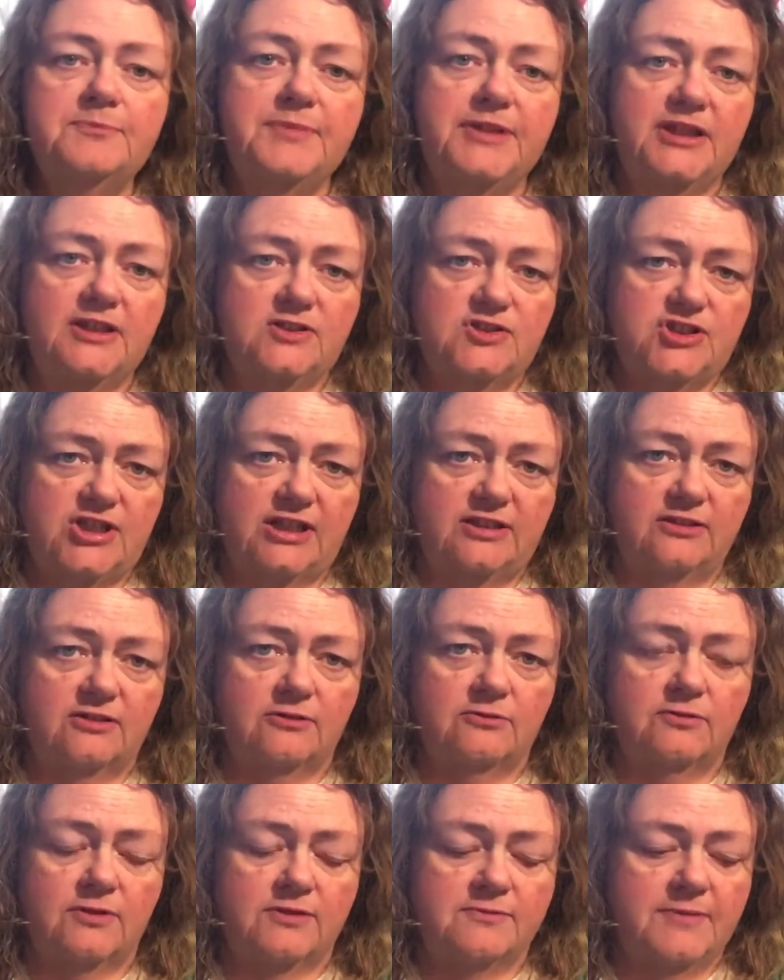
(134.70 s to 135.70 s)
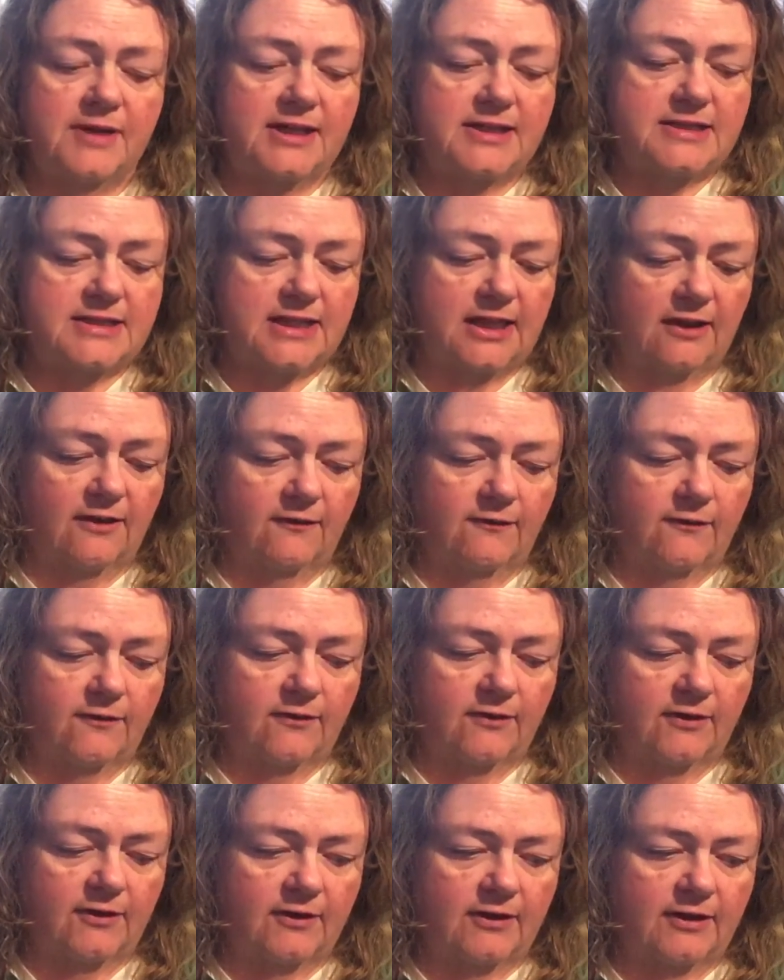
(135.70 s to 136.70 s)
being gentle with myself
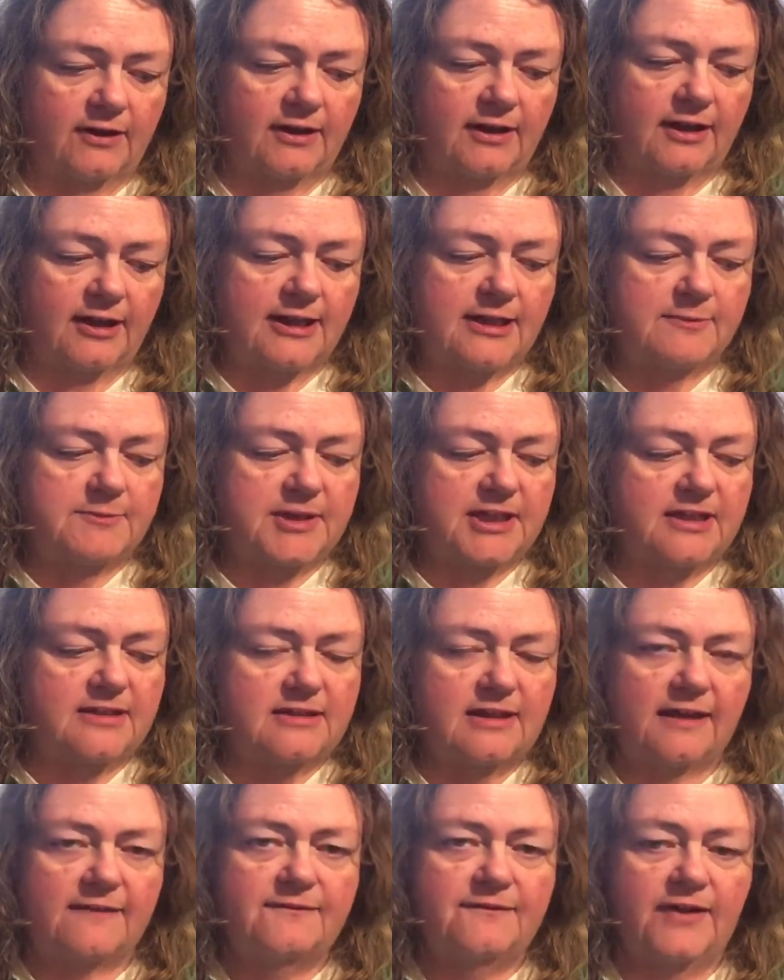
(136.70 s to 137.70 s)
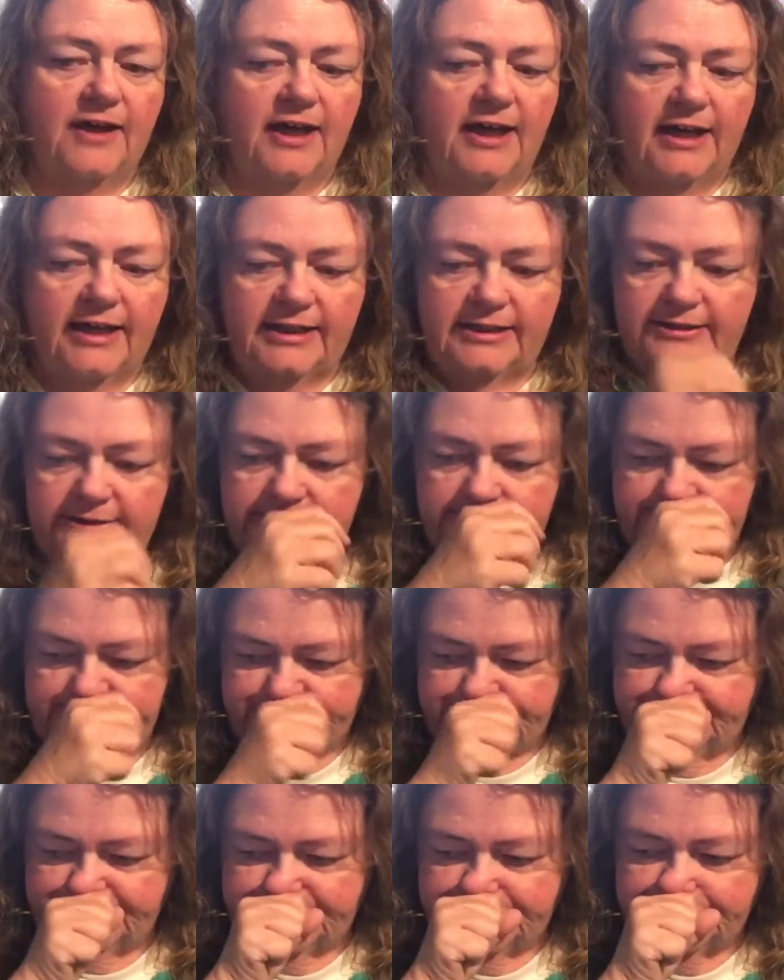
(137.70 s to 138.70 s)
because I find
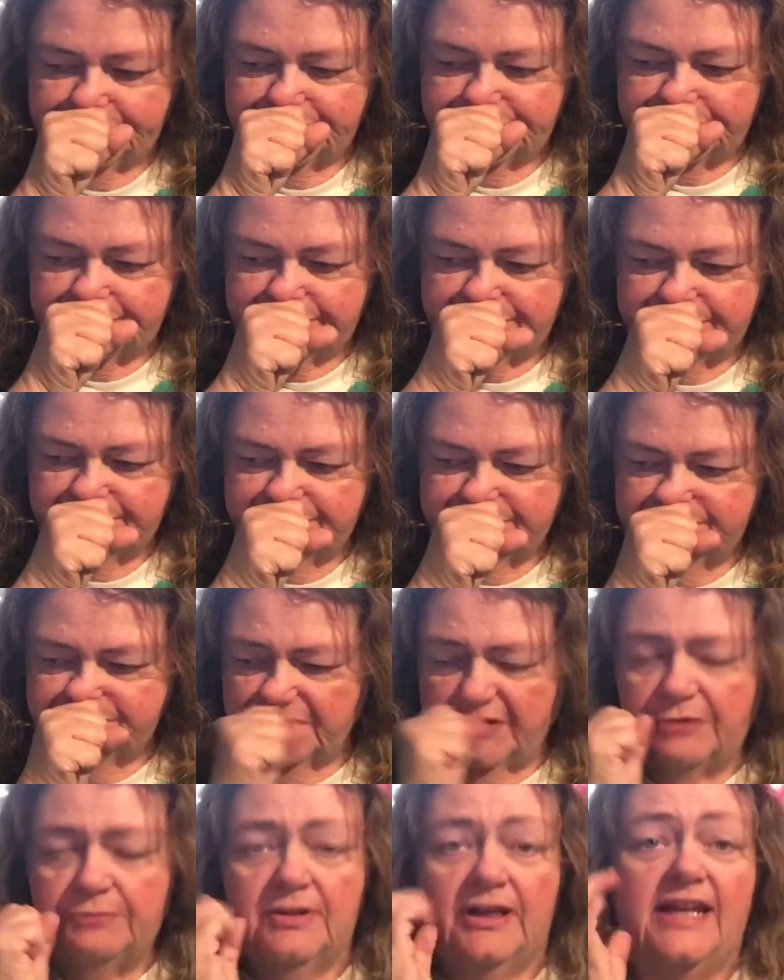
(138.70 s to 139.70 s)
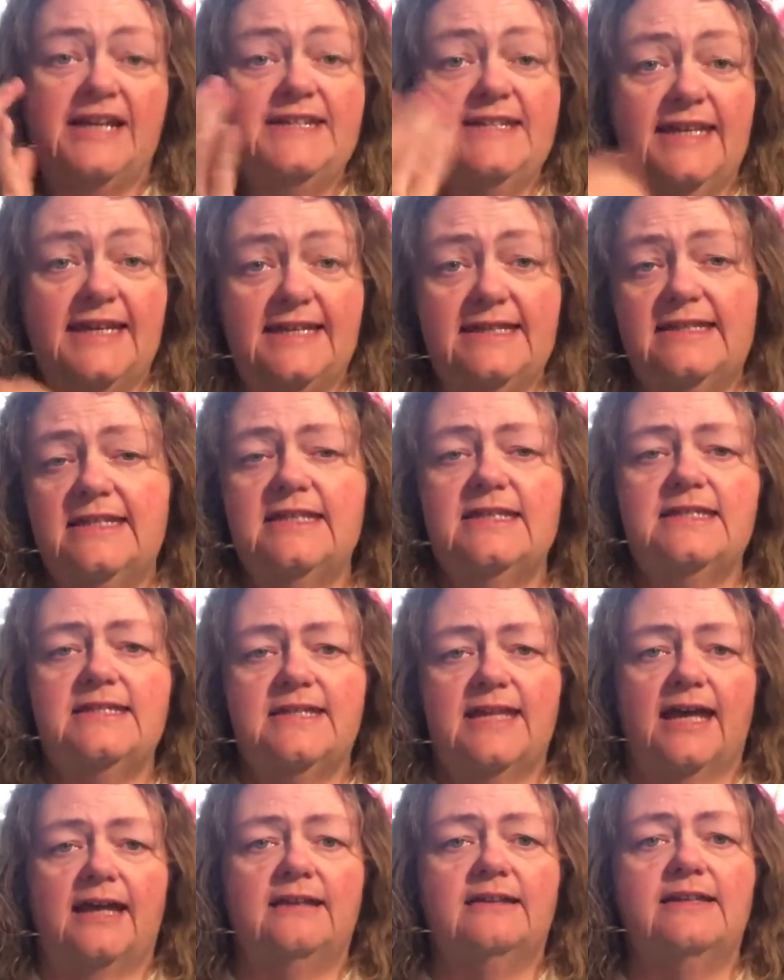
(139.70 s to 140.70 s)
when I take these
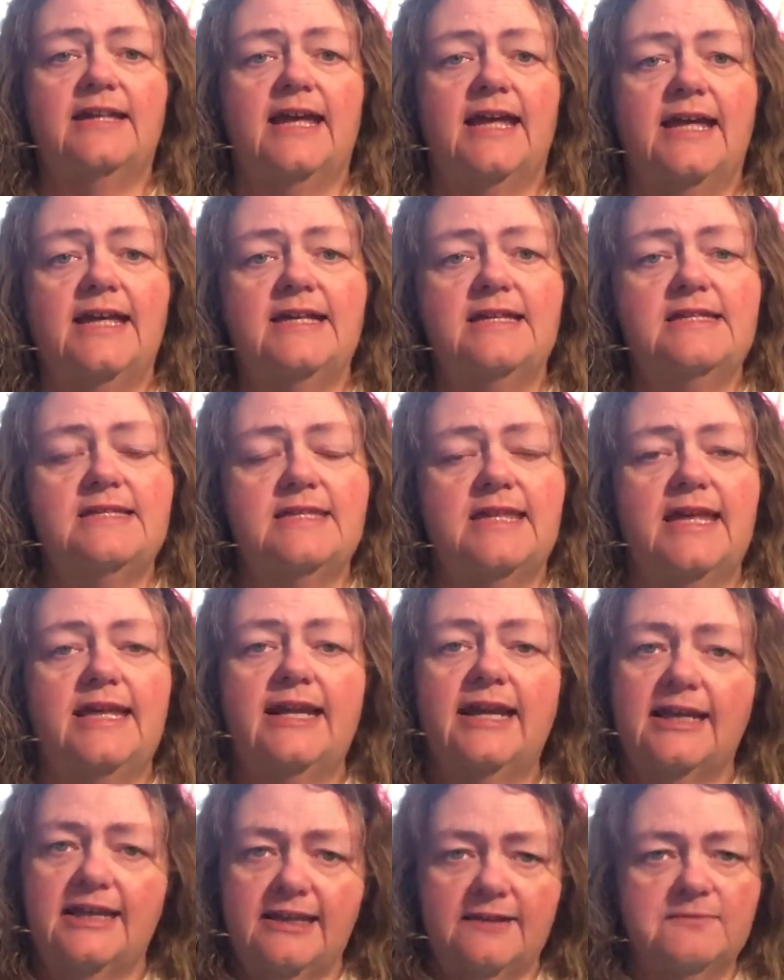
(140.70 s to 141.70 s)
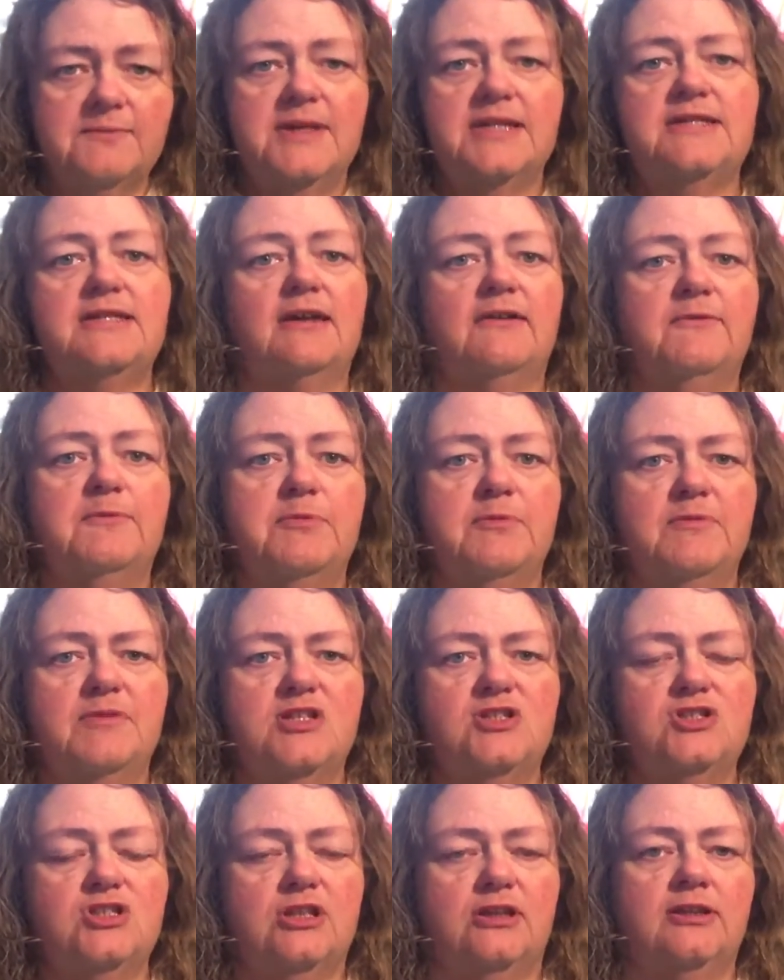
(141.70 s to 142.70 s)
down days and I give myself
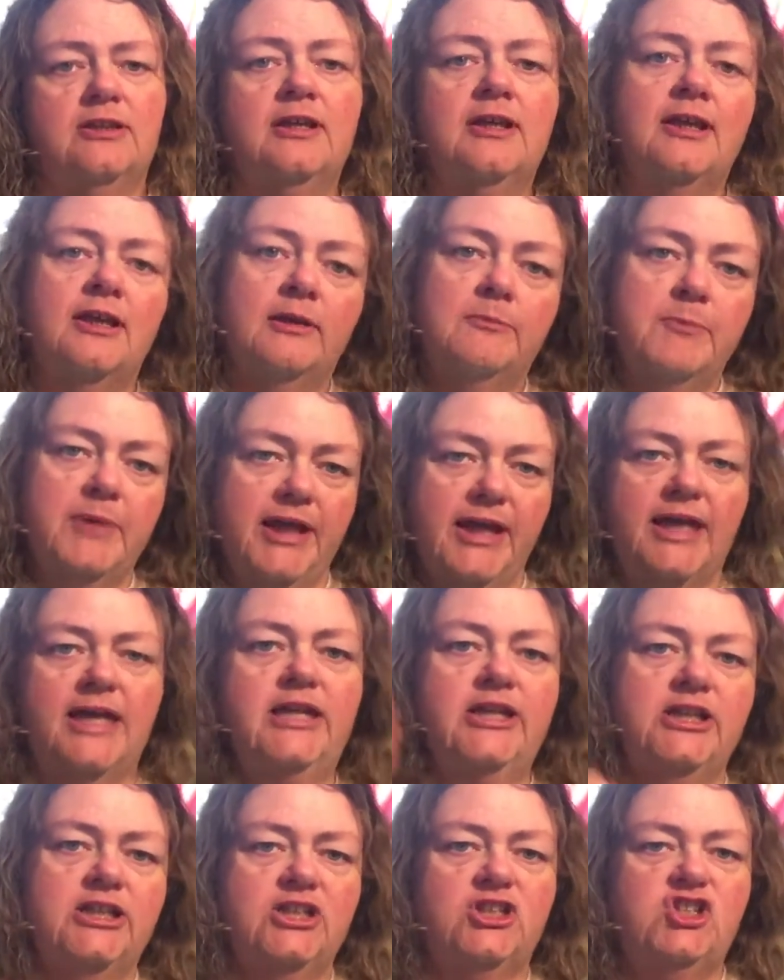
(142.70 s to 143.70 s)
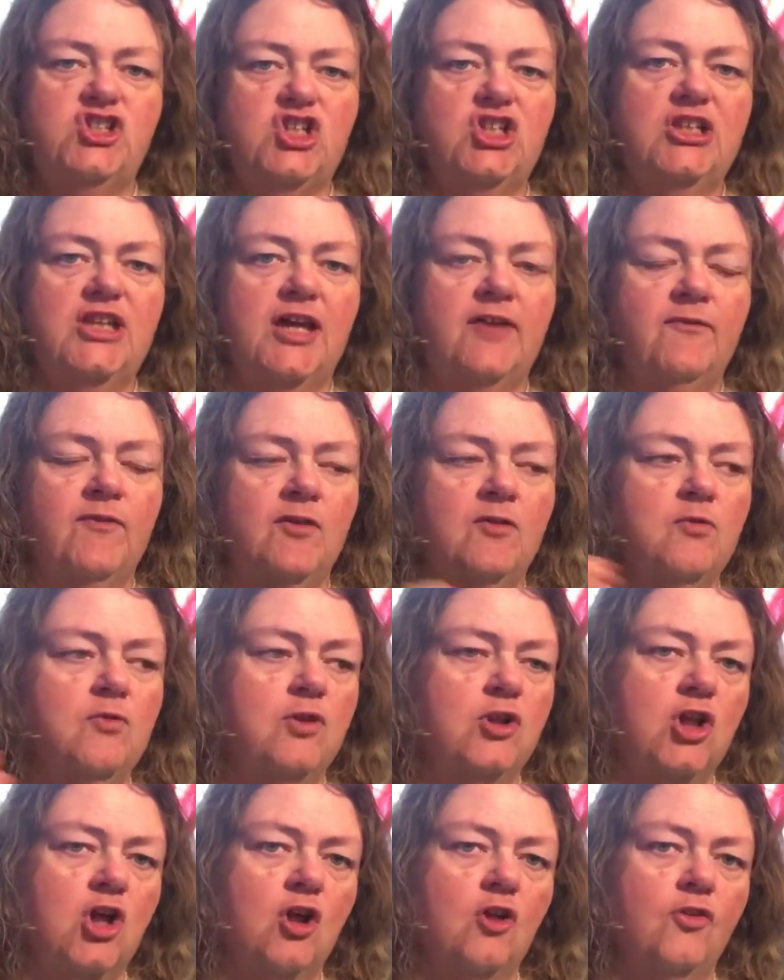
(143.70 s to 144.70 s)
permission, my energy level
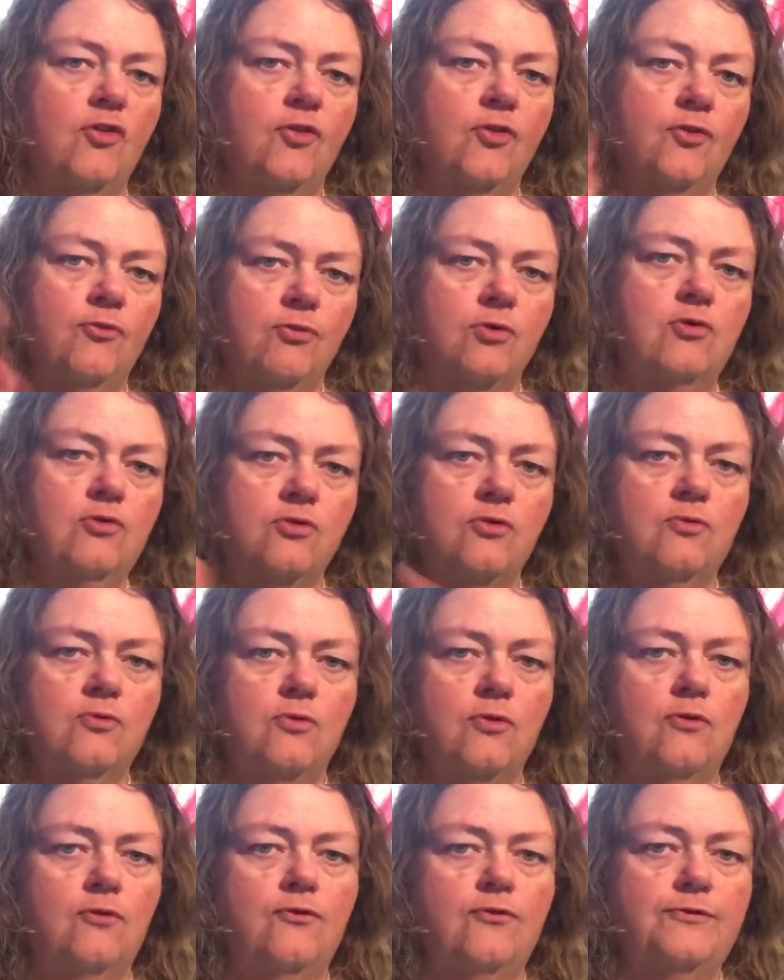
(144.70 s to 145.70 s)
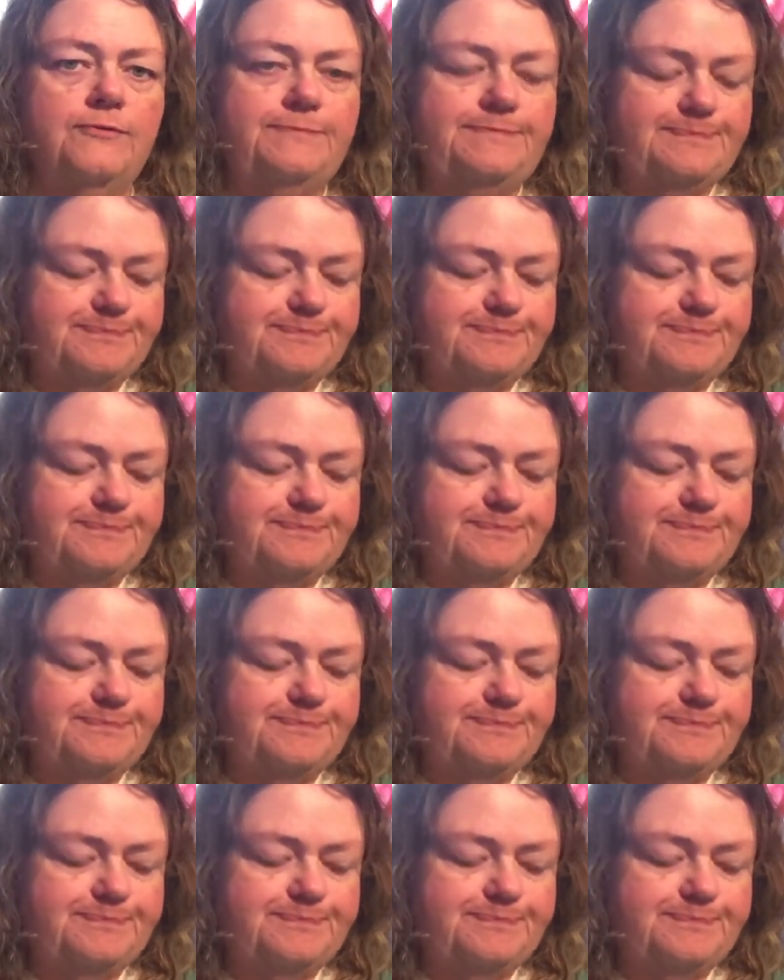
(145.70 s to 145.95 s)
will go through the roof.